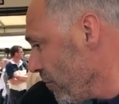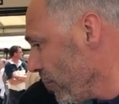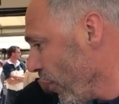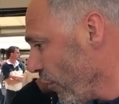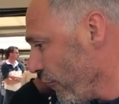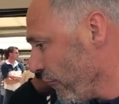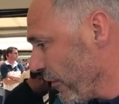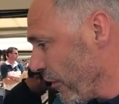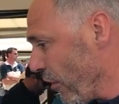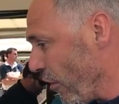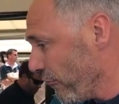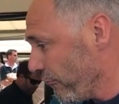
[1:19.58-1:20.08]

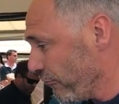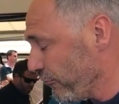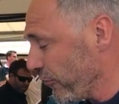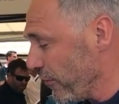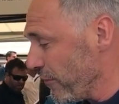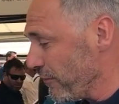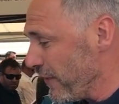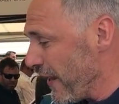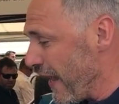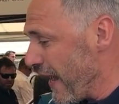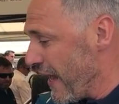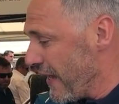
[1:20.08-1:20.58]
moving on
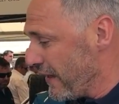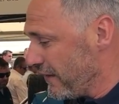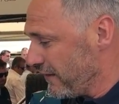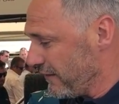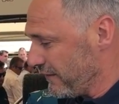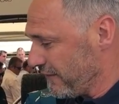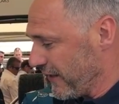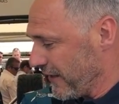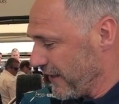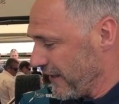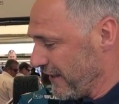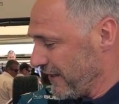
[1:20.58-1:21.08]
from that,
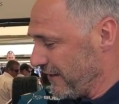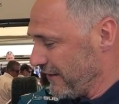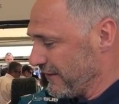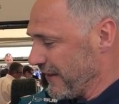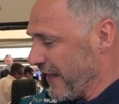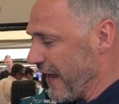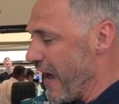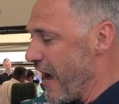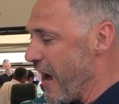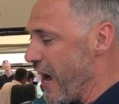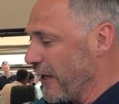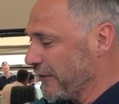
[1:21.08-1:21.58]
the,
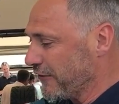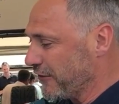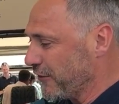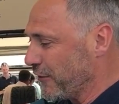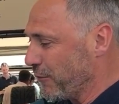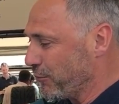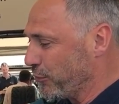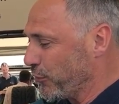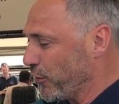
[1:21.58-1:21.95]
the heart of the